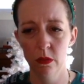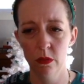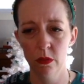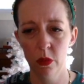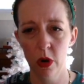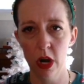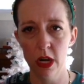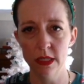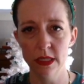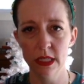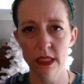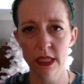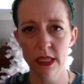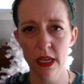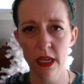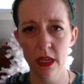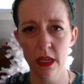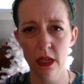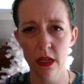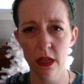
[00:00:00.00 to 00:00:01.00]

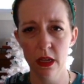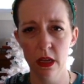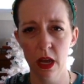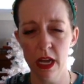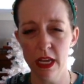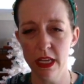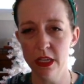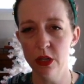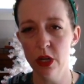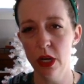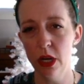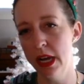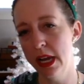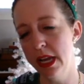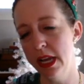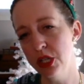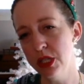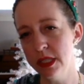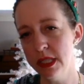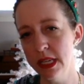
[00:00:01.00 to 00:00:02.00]
processing.
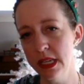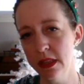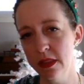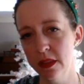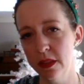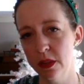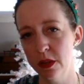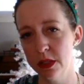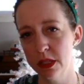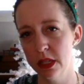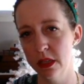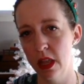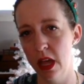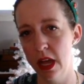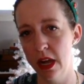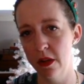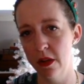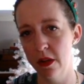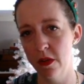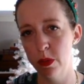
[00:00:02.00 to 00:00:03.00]
I just think that there's a
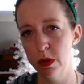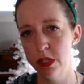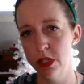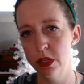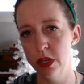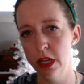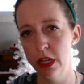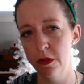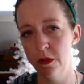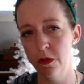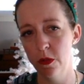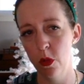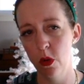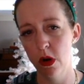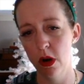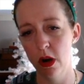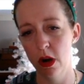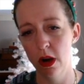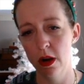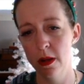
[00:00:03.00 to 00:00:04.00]
lot of opportunity
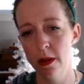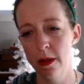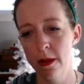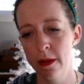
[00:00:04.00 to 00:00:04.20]
for